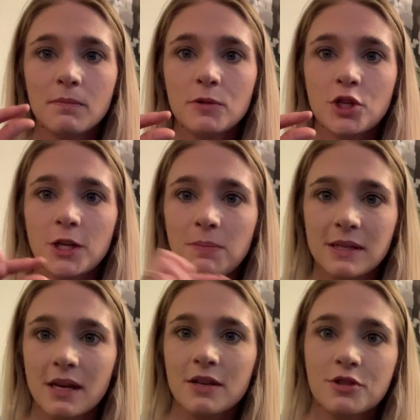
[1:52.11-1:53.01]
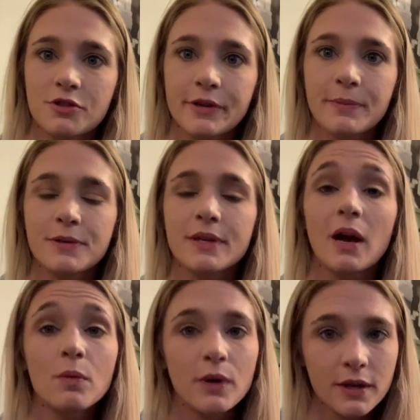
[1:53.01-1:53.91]
cheapy test strips. I
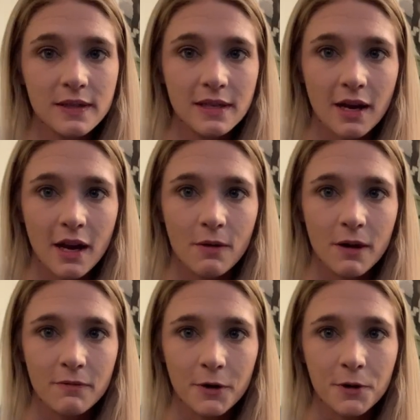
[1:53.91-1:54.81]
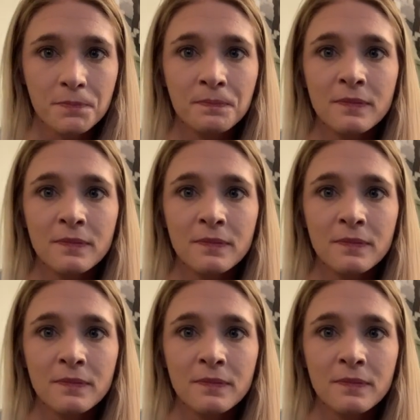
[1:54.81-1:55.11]
will say, however,